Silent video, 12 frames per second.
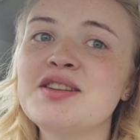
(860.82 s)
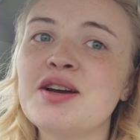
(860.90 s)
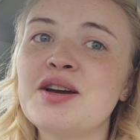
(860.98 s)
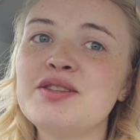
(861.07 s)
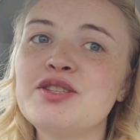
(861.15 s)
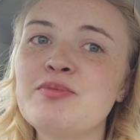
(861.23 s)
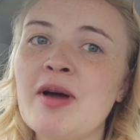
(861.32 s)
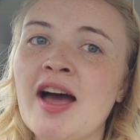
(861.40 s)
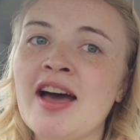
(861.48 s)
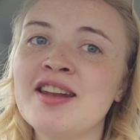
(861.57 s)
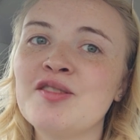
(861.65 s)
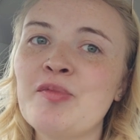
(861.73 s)
it's not too
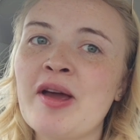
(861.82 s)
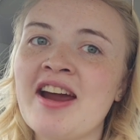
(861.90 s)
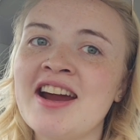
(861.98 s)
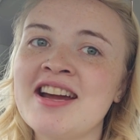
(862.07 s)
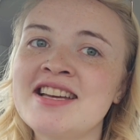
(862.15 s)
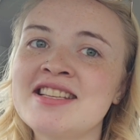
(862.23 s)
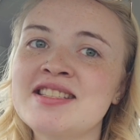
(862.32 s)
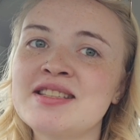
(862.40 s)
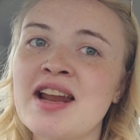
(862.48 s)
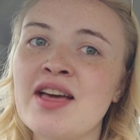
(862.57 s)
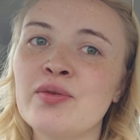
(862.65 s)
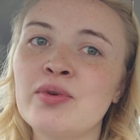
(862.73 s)
bad in Paris.
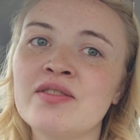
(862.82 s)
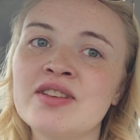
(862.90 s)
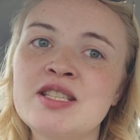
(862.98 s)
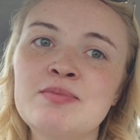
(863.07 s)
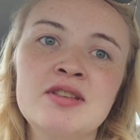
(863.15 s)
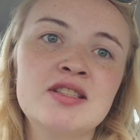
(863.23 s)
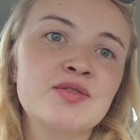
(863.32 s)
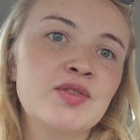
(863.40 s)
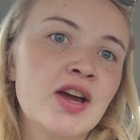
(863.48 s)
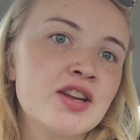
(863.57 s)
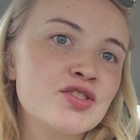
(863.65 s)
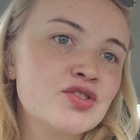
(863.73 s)
Neither one of us speaks
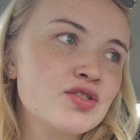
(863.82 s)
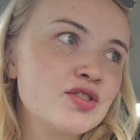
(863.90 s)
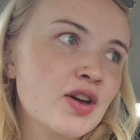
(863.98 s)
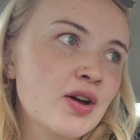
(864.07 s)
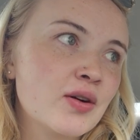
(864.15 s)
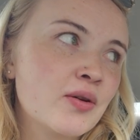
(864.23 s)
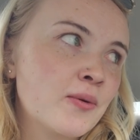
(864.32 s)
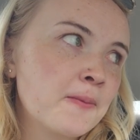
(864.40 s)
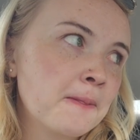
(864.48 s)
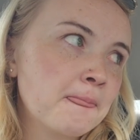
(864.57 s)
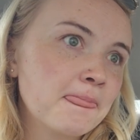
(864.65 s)
French, so